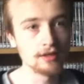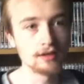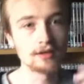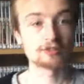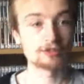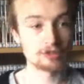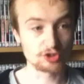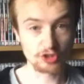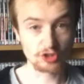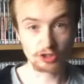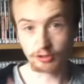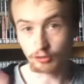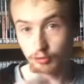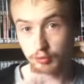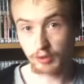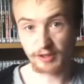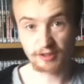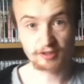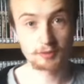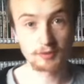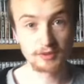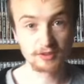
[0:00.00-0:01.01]
such as
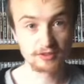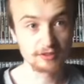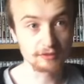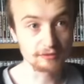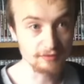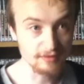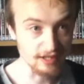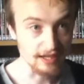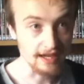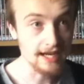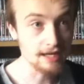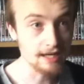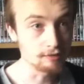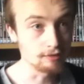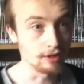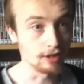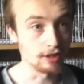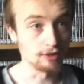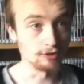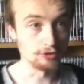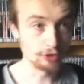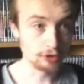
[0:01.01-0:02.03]
Whispers of Terror.